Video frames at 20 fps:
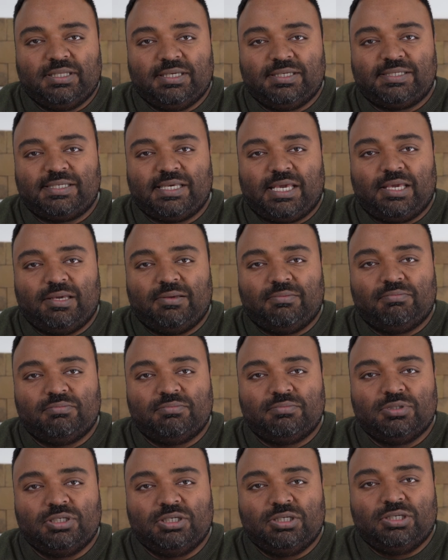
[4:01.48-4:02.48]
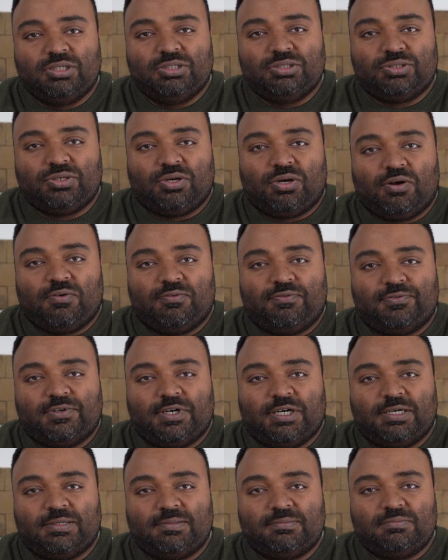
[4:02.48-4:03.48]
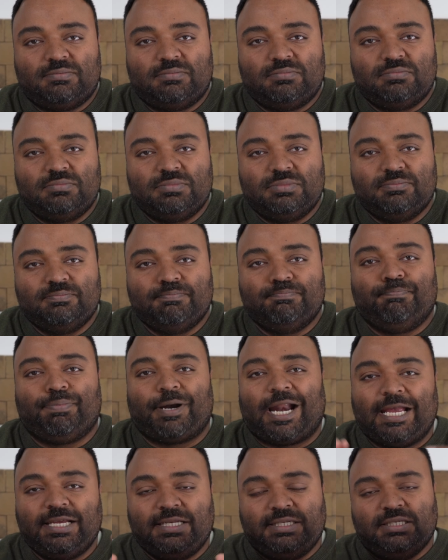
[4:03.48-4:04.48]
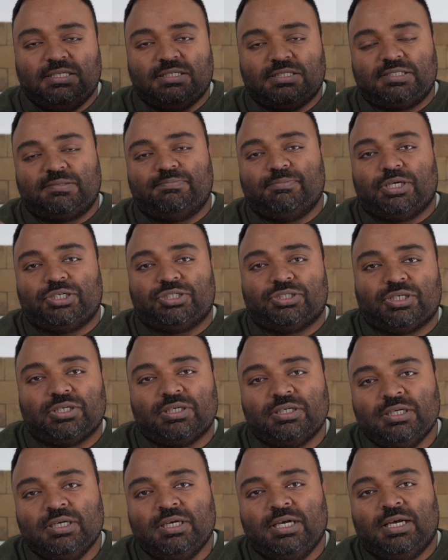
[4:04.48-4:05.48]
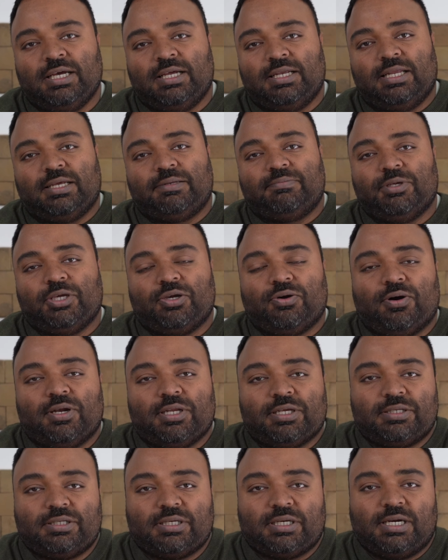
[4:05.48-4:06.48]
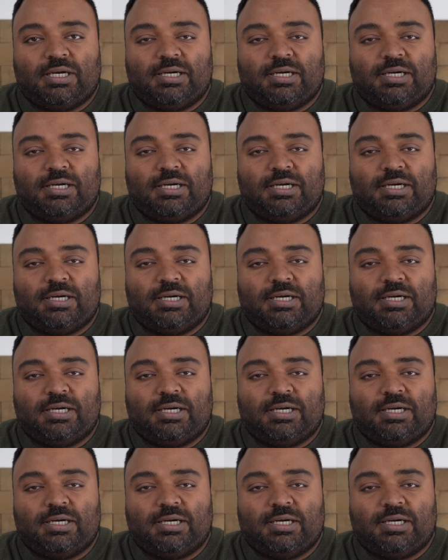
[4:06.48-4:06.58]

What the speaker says: the same sort of brightness measure, let me call it.